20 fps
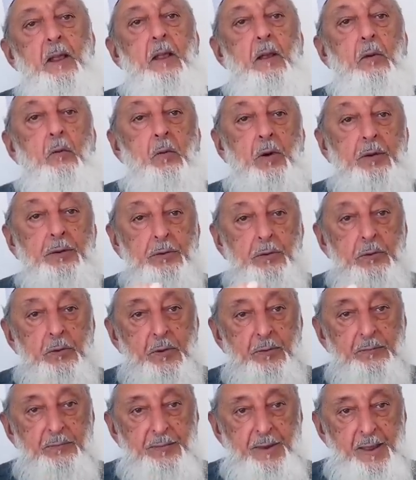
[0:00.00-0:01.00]
What you
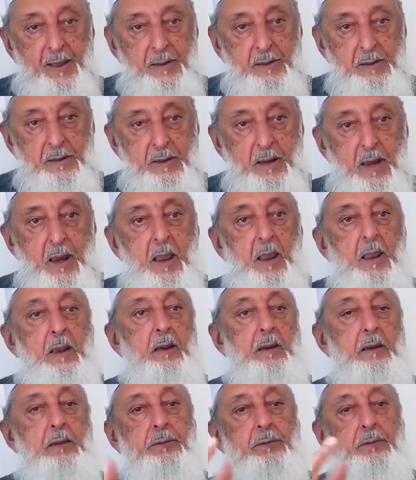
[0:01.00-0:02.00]
have done
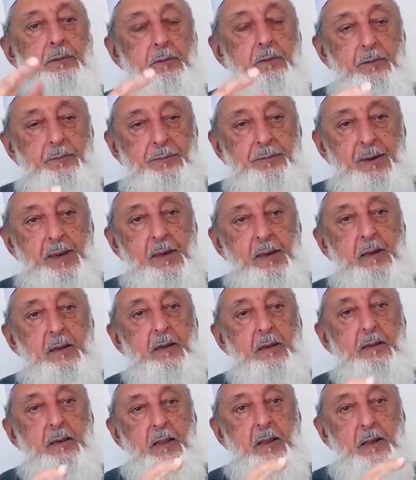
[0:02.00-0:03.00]
is you have
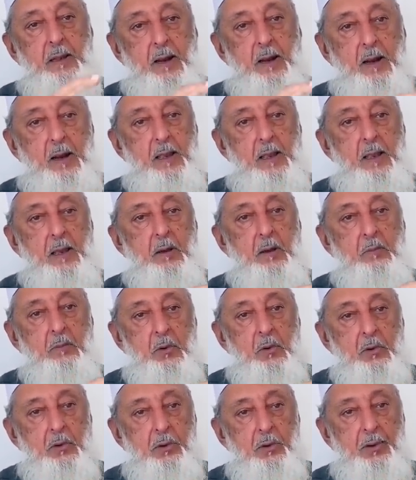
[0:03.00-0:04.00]
taken an ayah
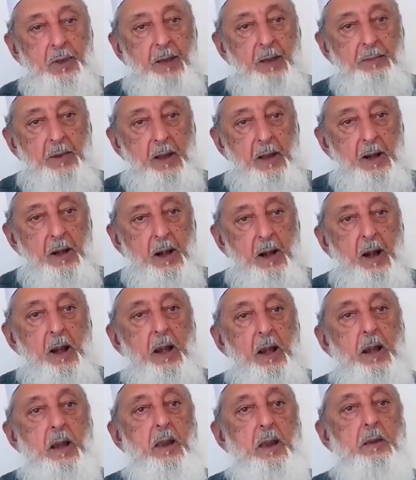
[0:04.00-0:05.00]
muhkama
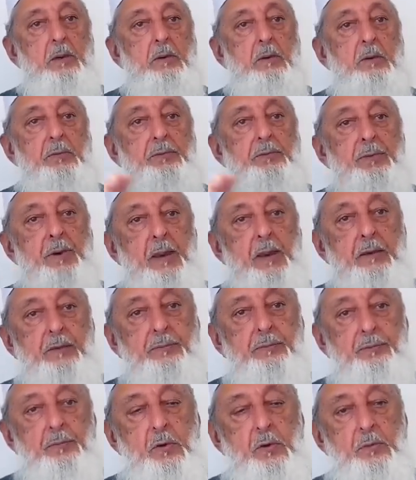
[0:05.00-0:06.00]
and you have
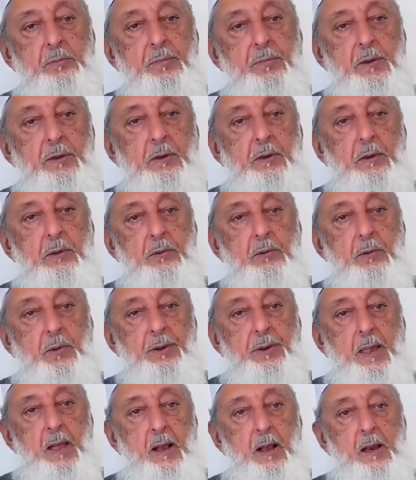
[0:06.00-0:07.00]
transformed it into
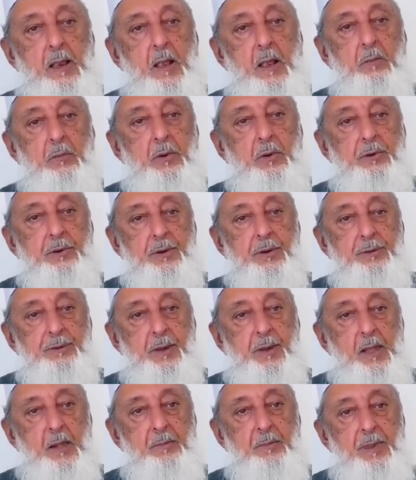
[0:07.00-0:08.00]
an ayah
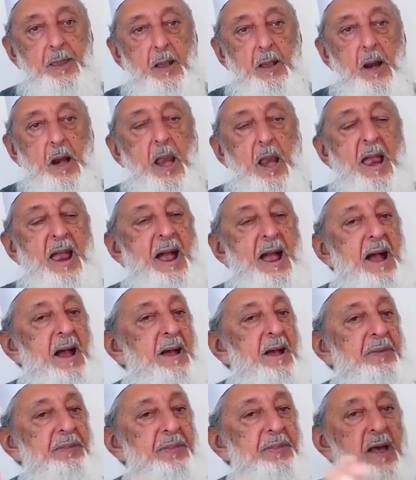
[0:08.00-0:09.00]
mutashabiha,
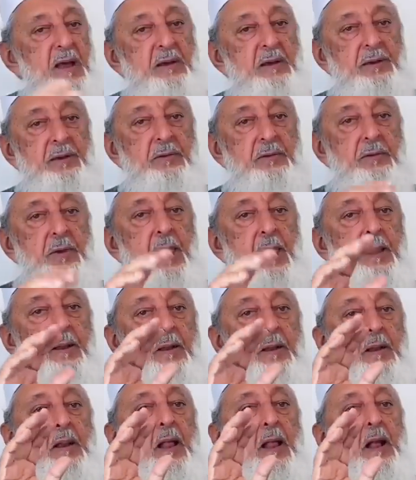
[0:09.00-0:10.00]
and that is
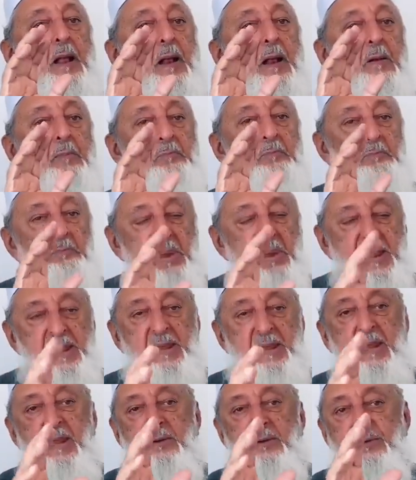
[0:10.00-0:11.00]
a
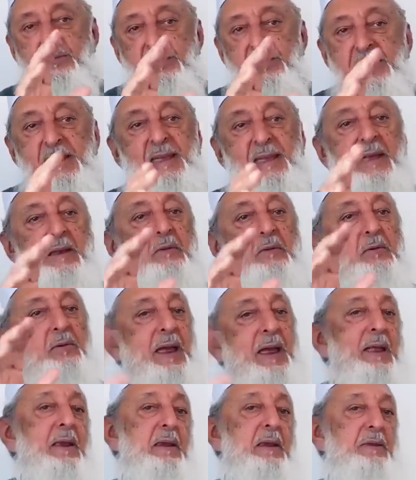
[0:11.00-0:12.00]
PhD in
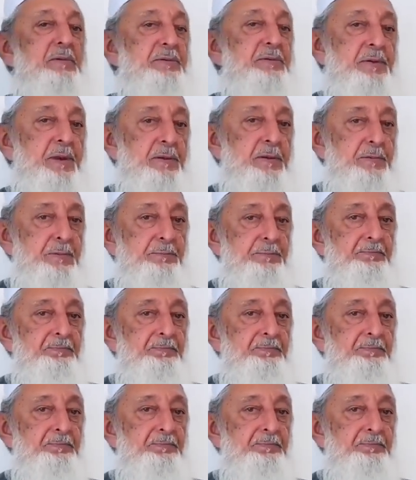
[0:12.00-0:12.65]
recklessness.